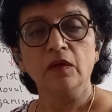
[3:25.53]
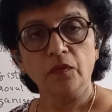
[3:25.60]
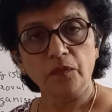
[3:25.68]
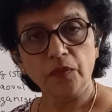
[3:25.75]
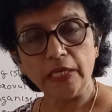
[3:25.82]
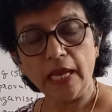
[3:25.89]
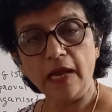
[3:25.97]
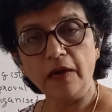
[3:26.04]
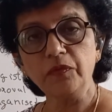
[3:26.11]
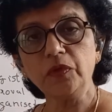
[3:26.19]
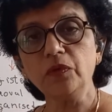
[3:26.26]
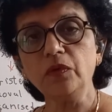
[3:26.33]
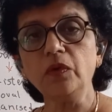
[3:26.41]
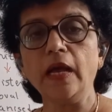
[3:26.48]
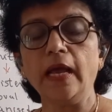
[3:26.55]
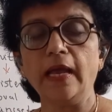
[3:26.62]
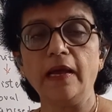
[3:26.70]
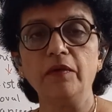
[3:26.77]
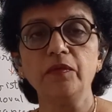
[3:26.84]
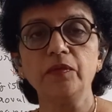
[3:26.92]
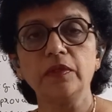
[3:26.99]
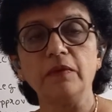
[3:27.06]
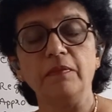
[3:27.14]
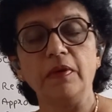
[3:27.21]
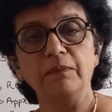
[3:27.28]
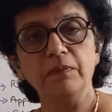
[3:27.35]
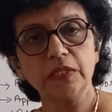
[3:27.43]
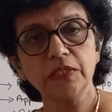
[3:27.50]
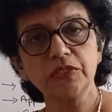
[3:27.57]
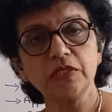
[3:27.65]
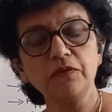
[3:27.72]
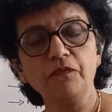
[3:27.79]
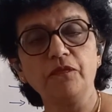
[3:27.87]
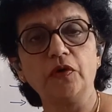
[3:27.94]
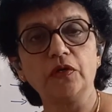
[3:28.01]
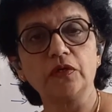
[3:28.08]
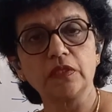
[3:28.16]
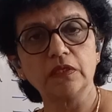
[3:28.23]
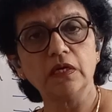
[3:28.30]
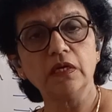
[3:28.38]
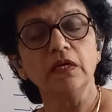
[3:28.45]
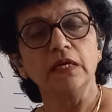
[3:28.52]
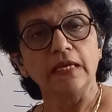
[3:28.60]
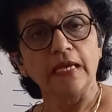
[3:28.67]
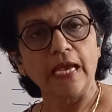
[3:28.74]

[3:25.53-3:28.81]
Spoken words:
We have to have the membership for the